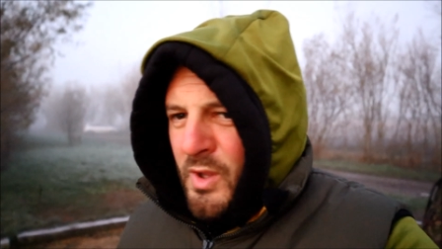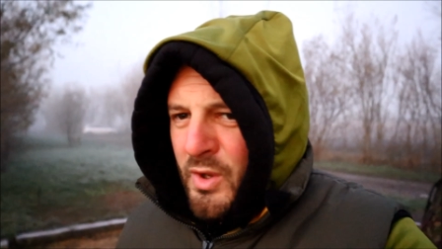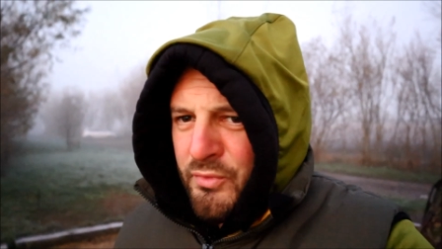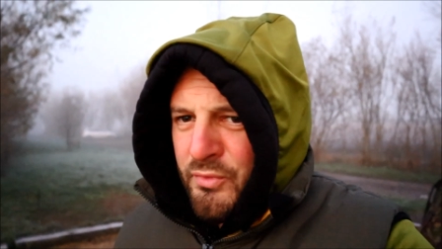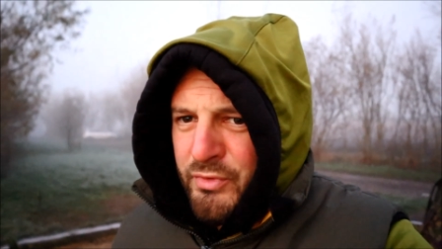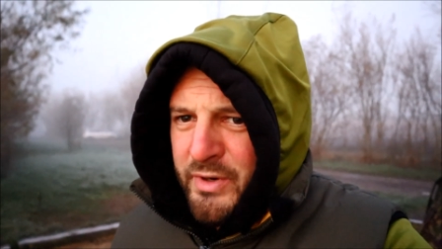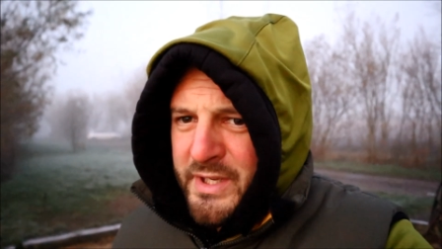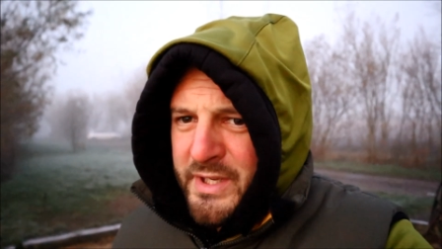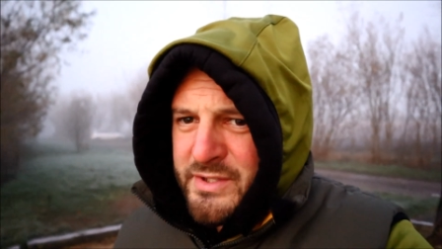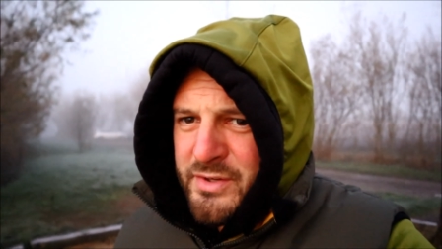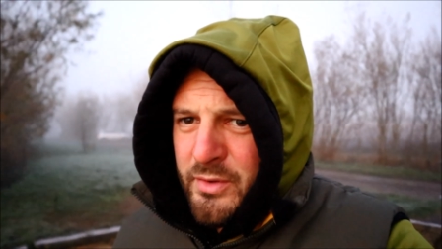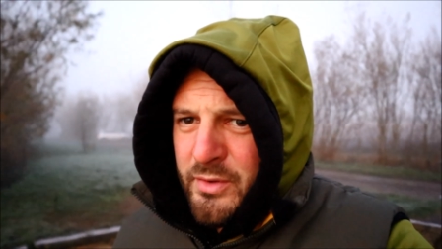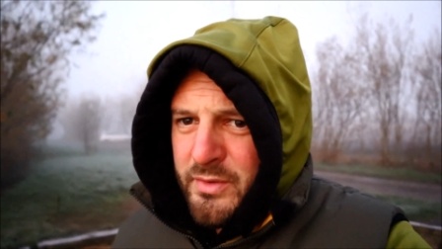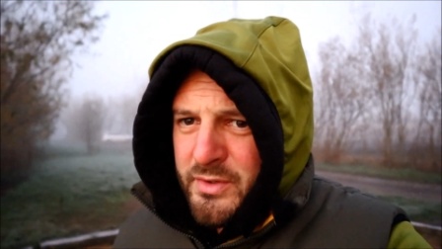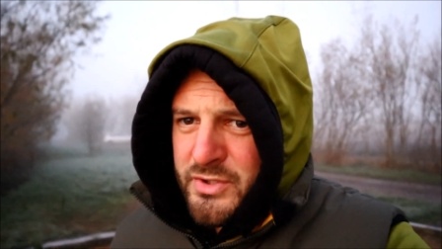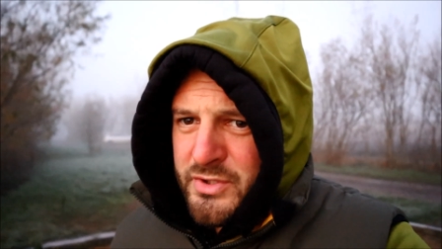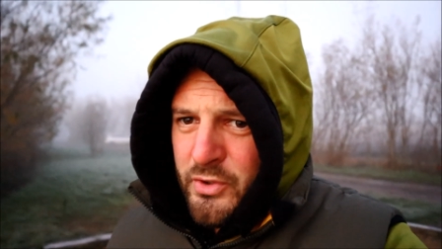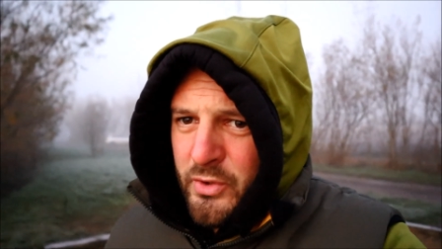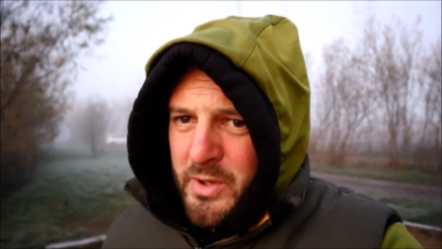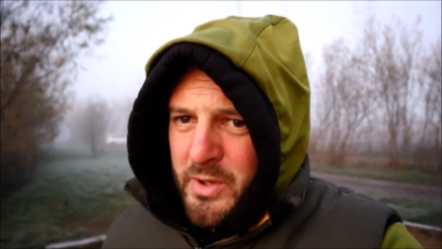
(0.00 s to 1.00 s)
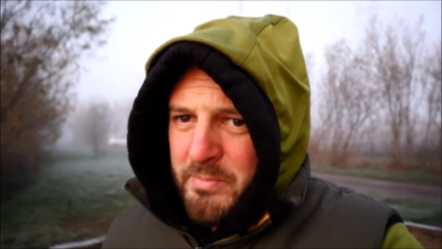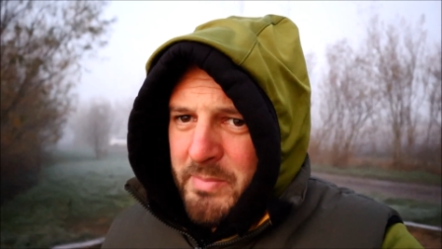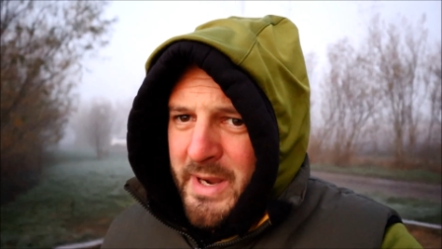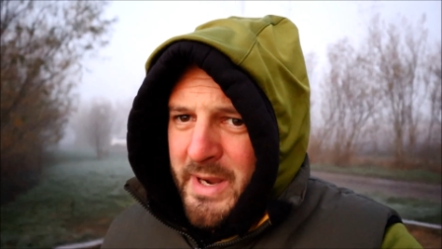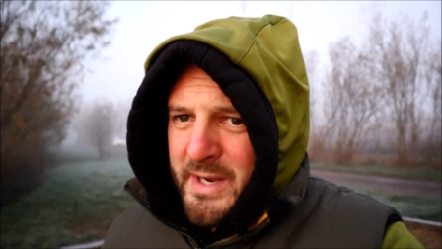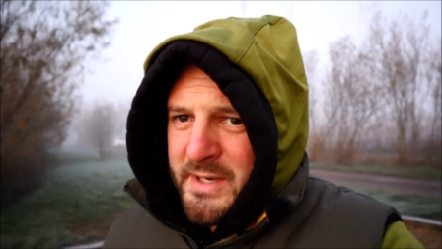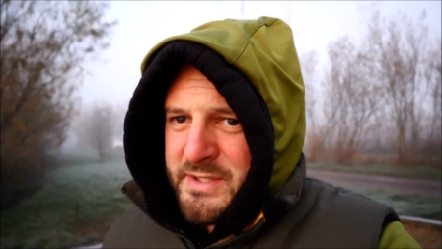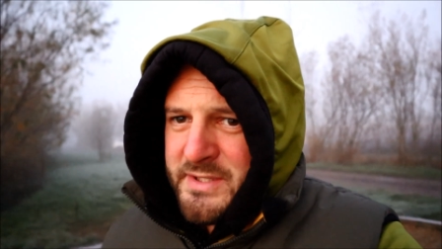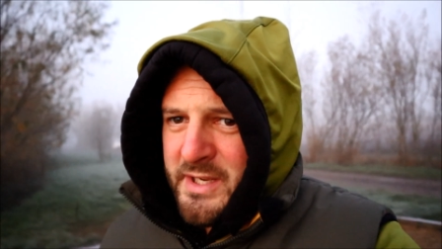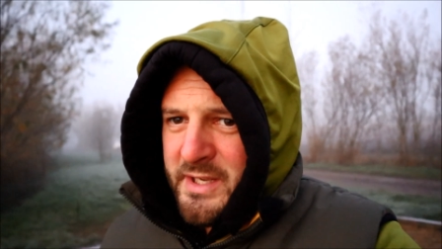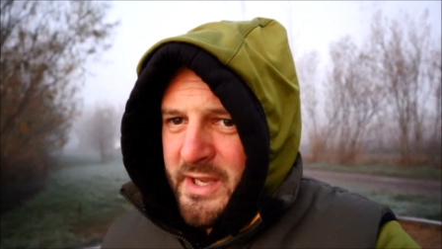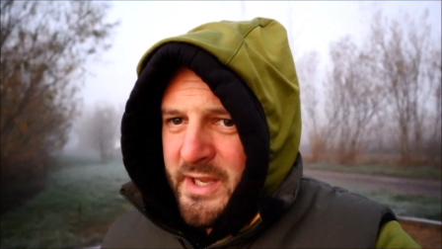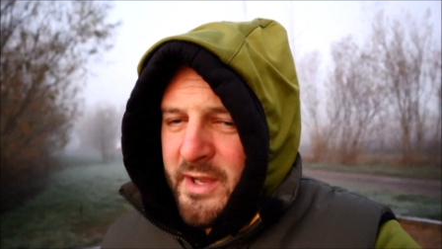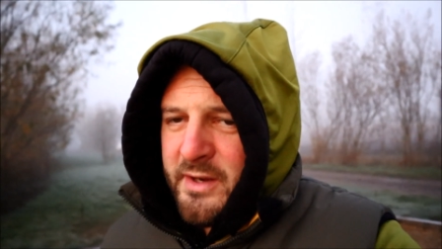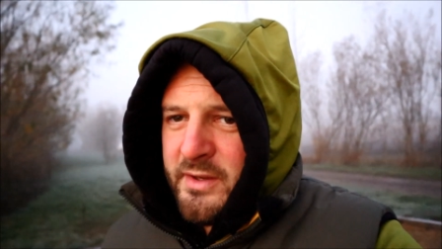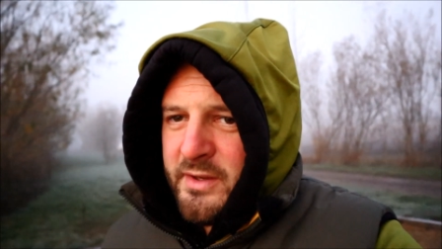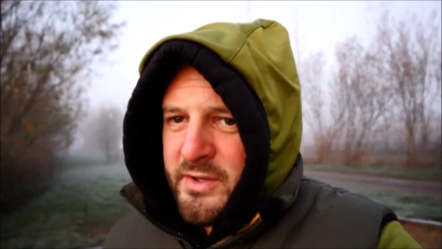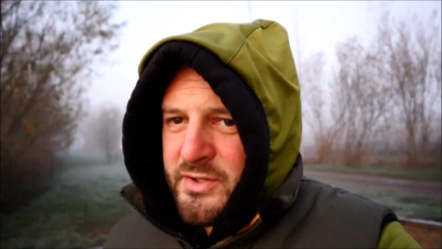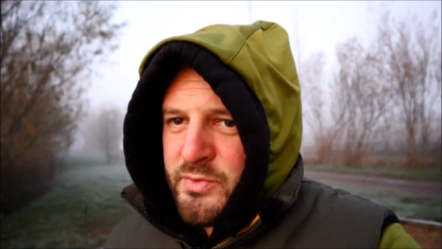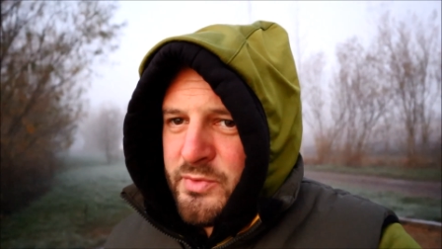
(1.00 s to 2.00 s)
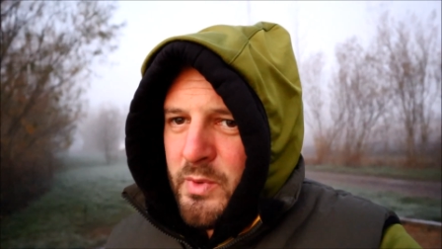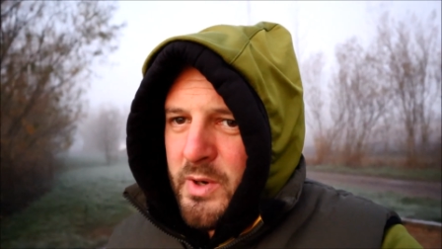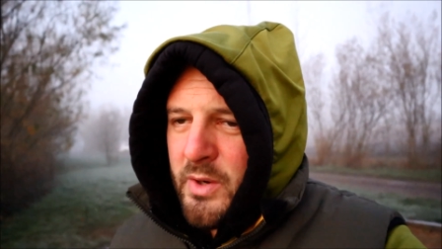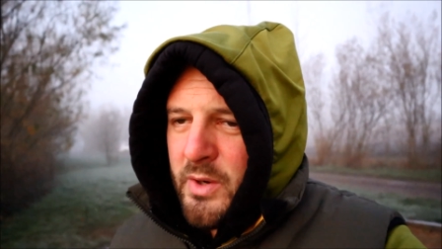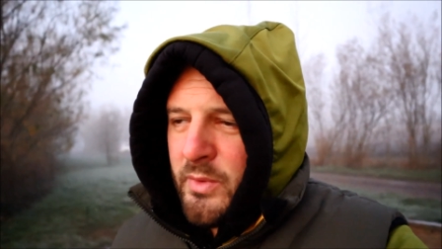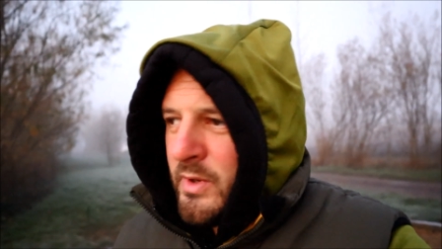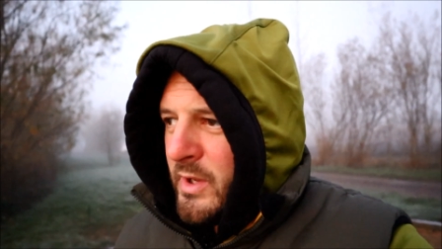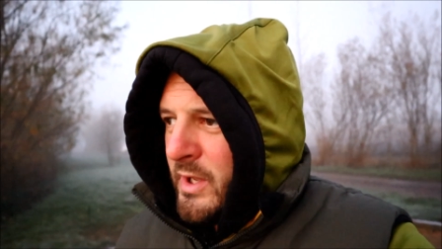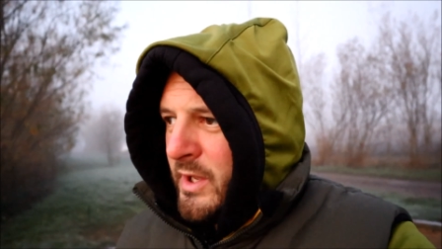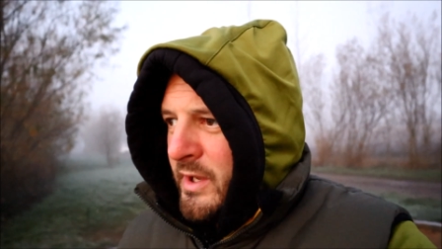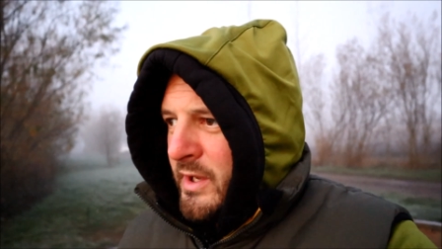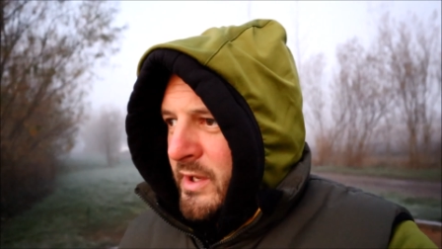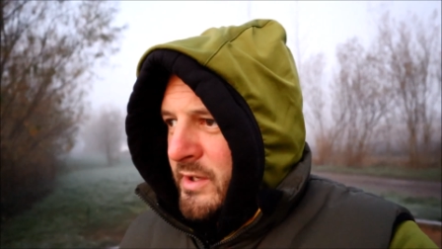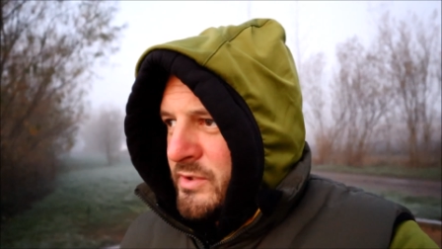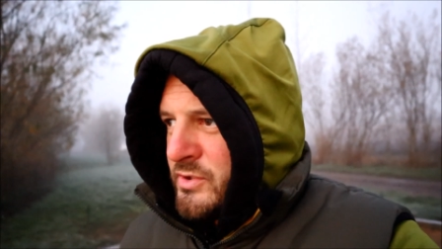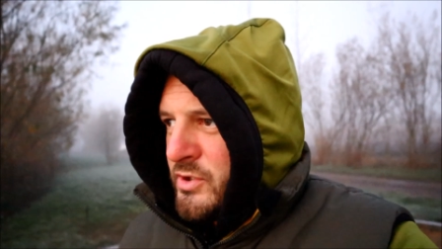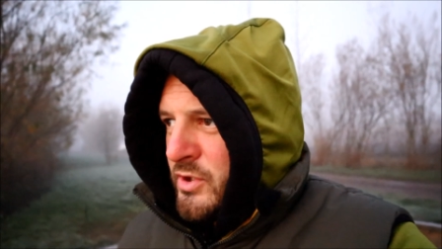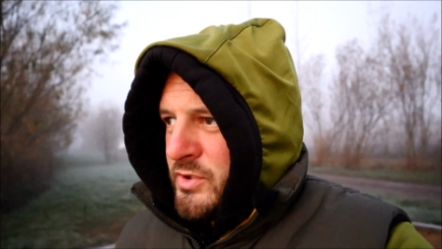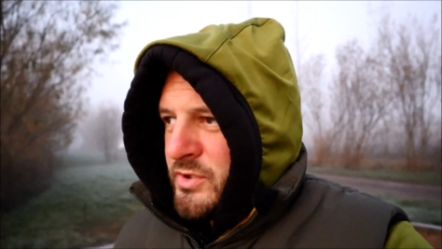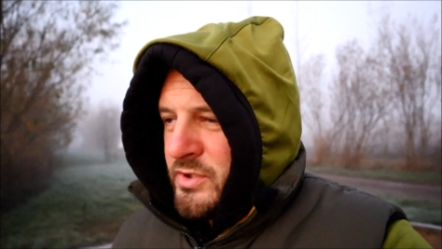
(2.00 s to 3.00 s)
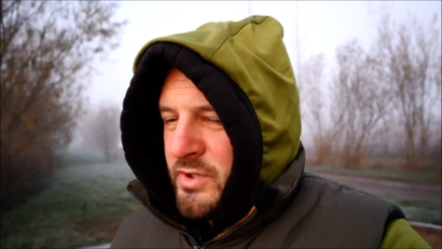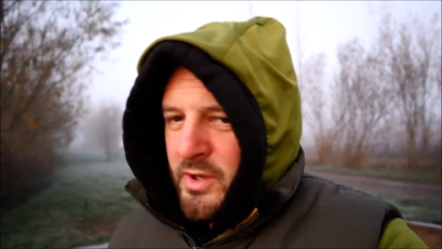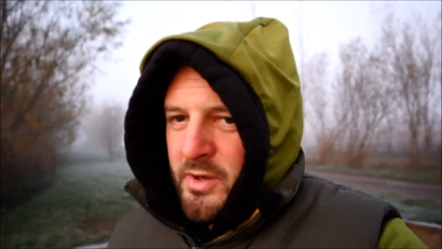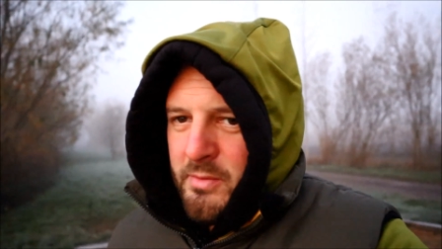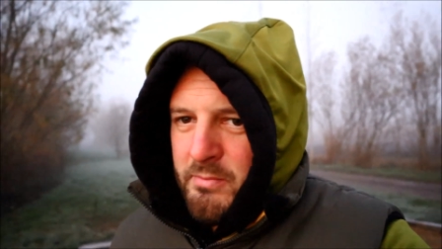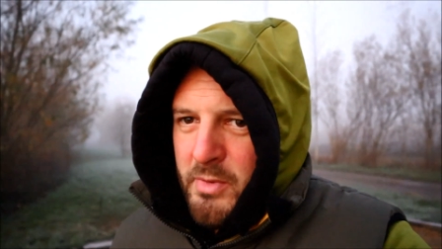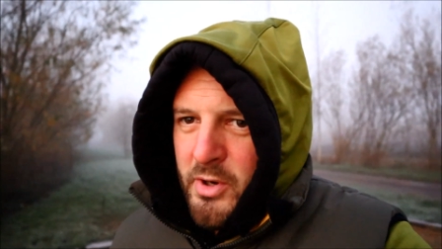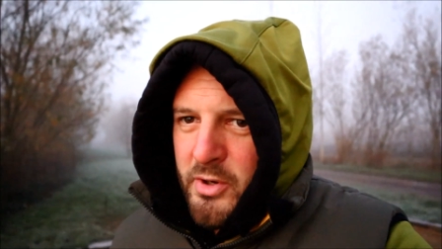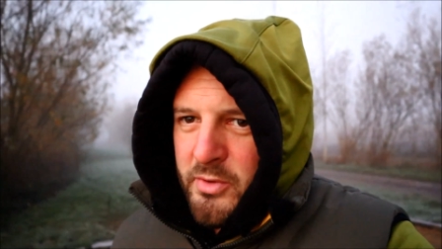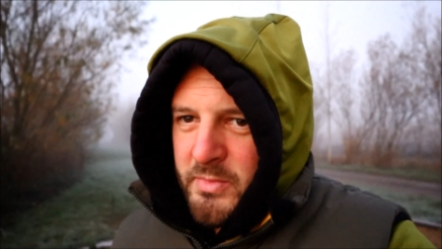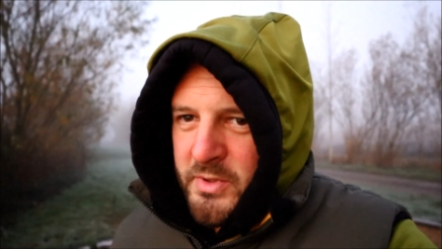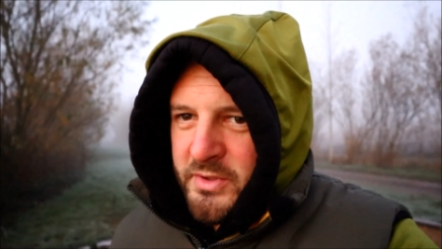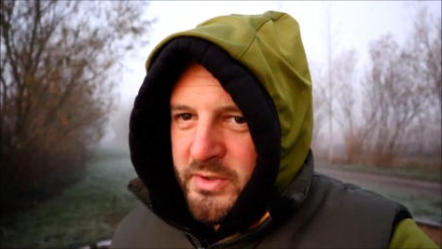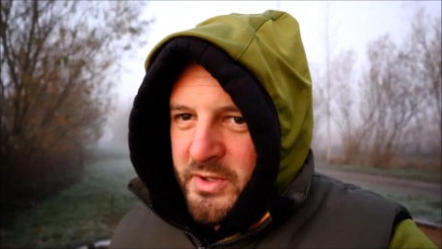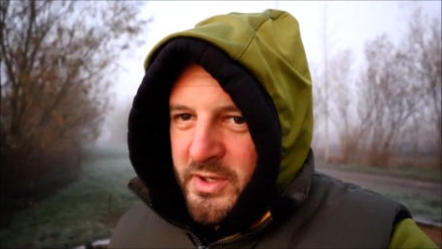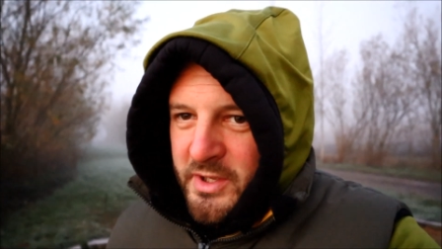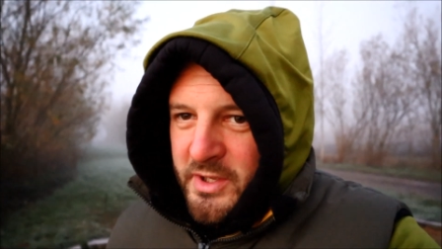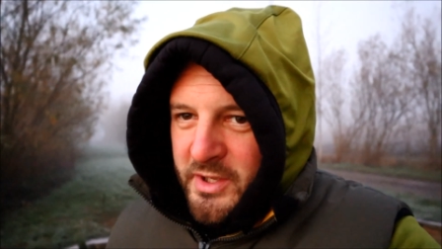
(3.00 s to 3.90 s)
redo the solid bags again as well in just a moment.